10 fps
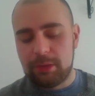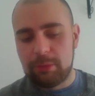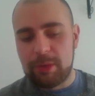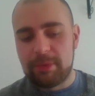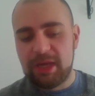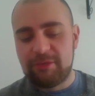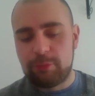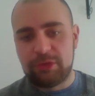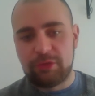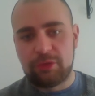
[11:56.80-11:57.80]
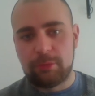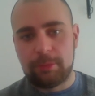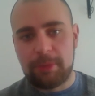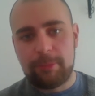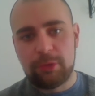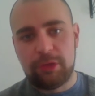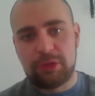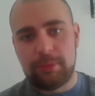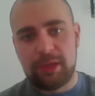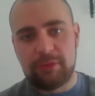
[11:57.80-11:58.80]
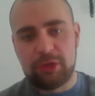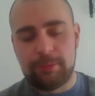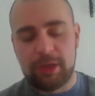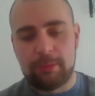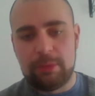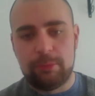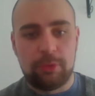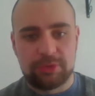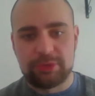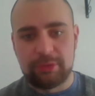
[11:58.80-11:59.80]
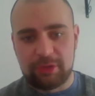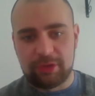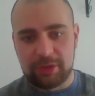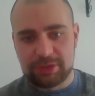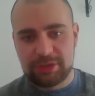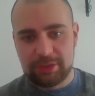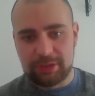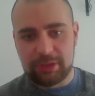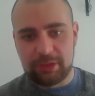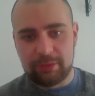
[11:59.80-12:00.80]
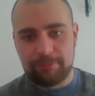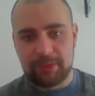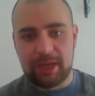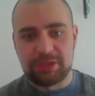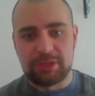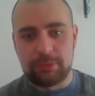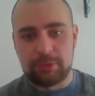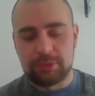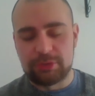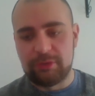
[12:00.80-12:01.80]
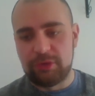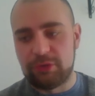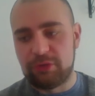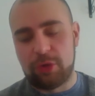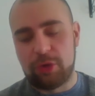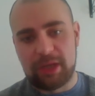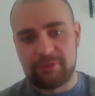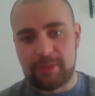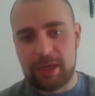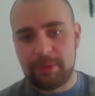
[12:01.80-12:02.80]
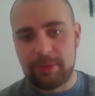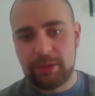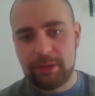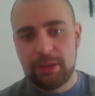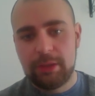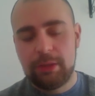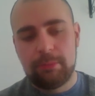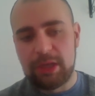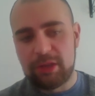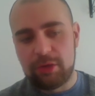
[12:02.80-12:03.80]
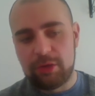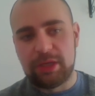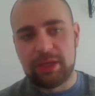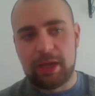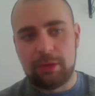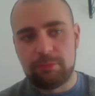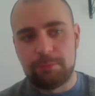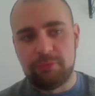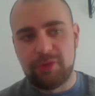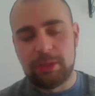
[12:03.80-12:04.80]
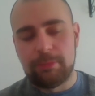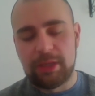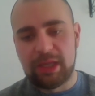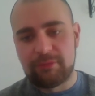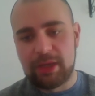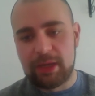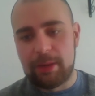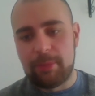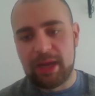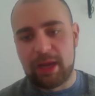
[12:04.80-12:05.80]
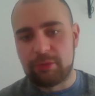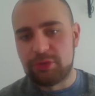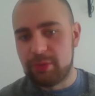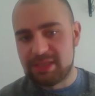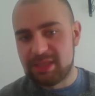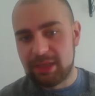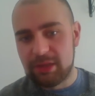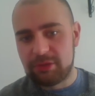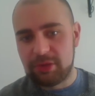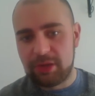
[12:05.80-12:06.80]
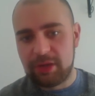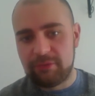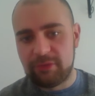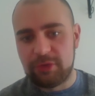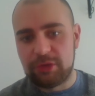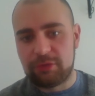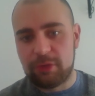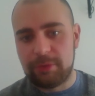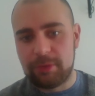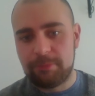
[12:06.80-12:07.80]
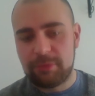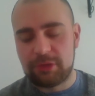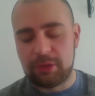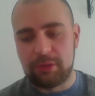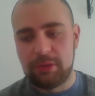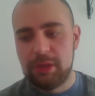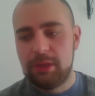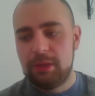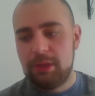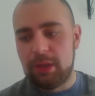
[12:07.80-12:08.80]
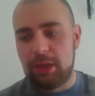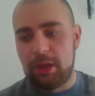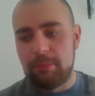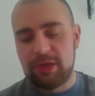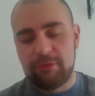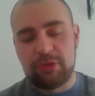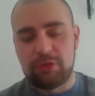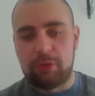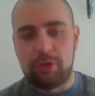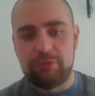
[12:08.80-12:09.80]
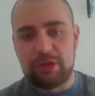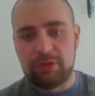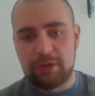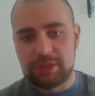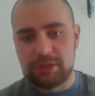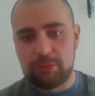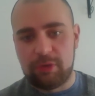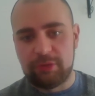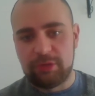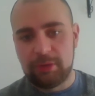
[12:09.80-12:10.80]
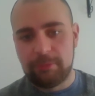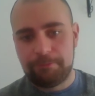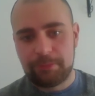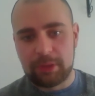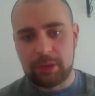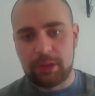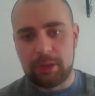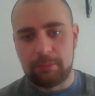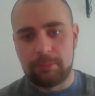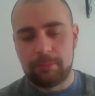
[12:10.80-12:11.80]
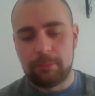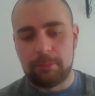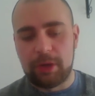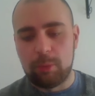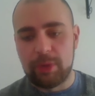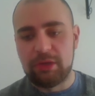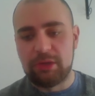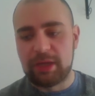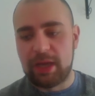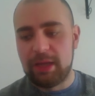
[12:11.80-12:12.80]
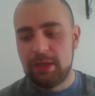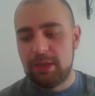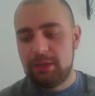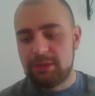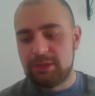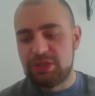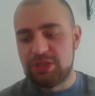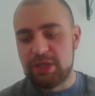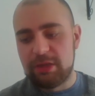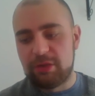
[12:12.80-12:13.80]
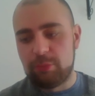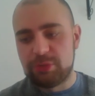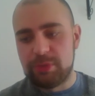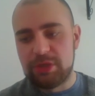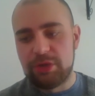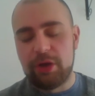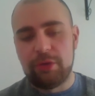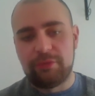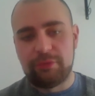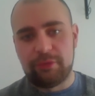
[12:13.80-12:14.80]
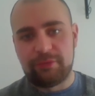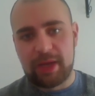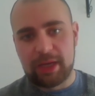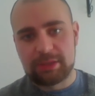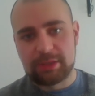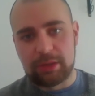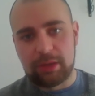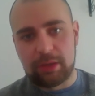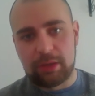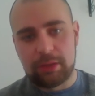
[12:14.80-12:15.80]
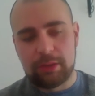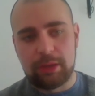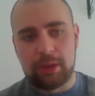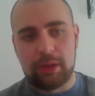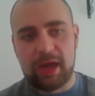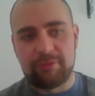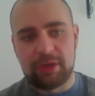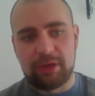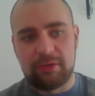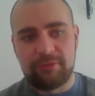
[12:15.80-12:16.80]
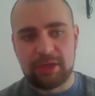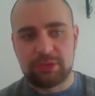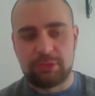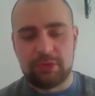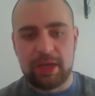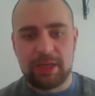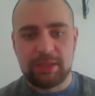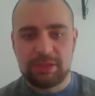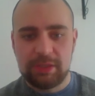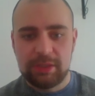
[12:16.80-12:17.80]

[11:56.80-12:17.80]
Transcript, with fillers: we believe if we people used to believe that you are becoming immortal as such, you know, yeah. age immortal if stop that from happening but it's only now really believed that that might add on 20 years to life if you could stop it. So um, there is still a lot of research into it, obviously, um, but we look at the genes which we know for a fact are uh, having an effect on your age.